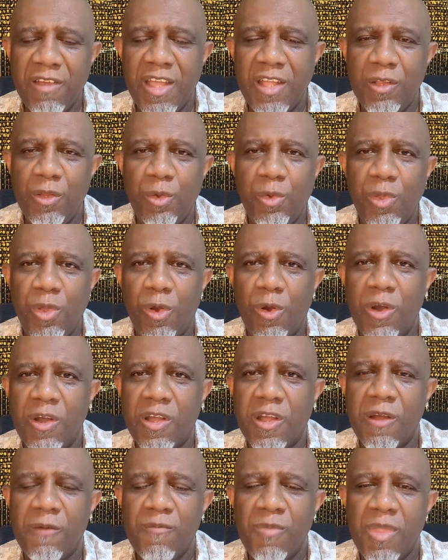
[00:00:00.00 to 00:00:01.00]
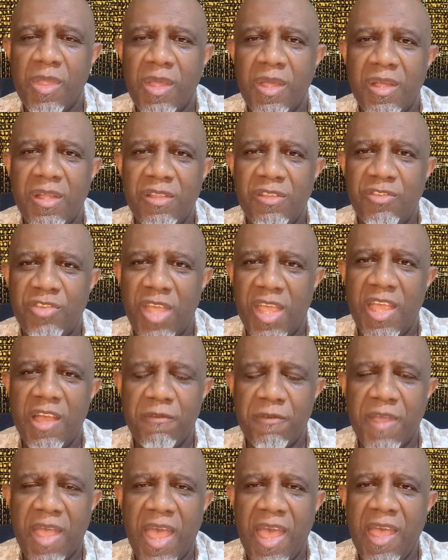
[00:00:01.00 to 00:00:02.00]
in New York,
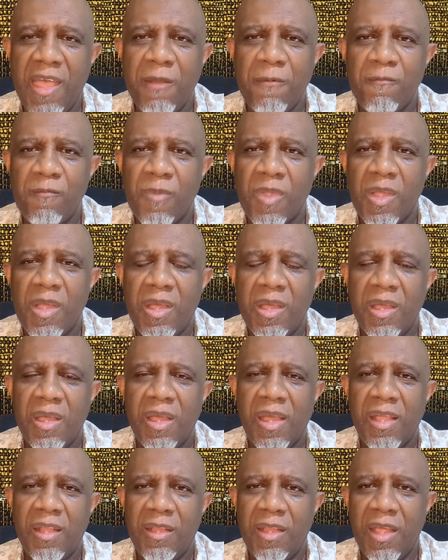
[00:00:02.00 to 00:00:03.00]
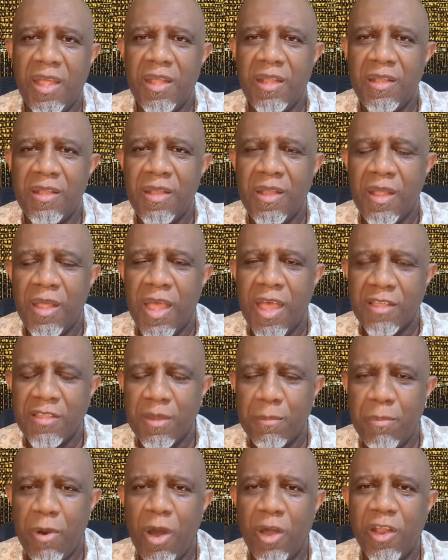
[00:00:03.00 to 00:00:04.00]
JFK, and then as a
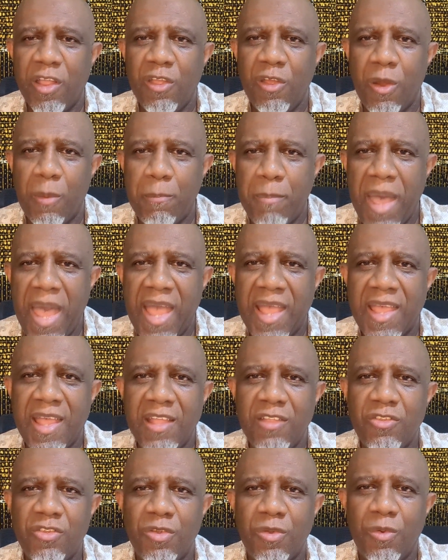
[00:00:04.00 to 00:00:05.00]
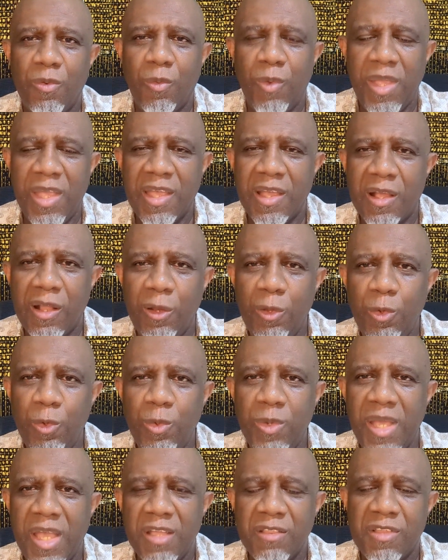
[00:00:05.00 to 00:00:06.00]
part of your package, we
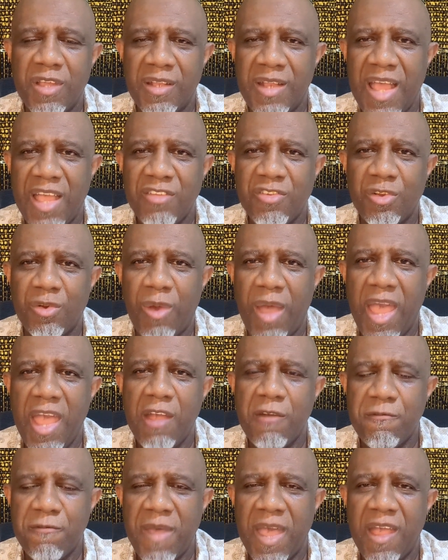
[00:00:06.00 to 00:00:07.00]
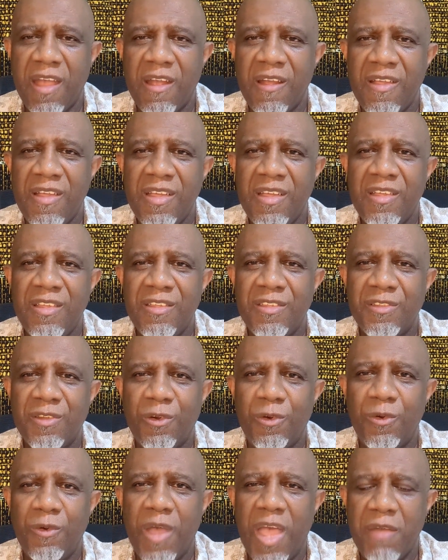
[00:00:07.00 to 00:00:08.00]
include international airfare.
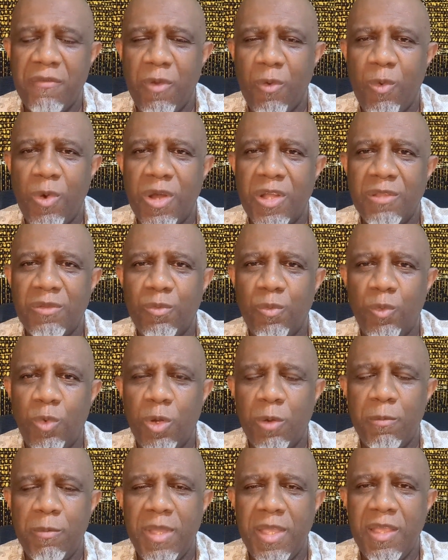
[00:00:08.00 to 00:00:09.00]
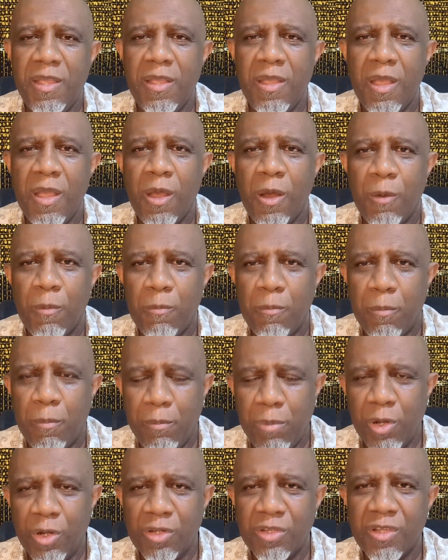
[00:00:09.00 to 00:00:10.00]
So everyone will be
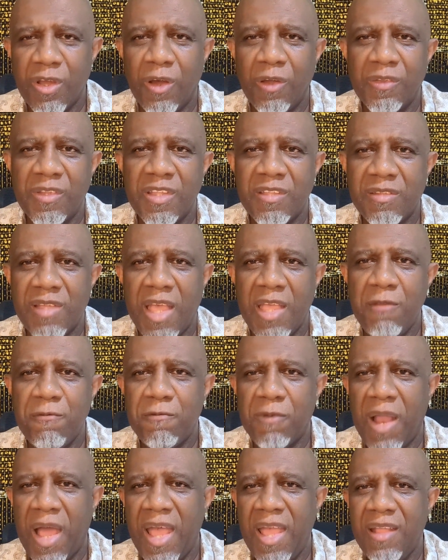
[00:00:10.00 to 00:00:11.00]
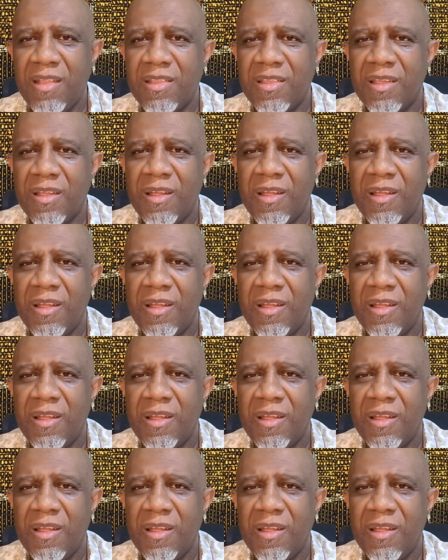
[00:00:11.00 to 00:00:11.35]
booked on the same flight,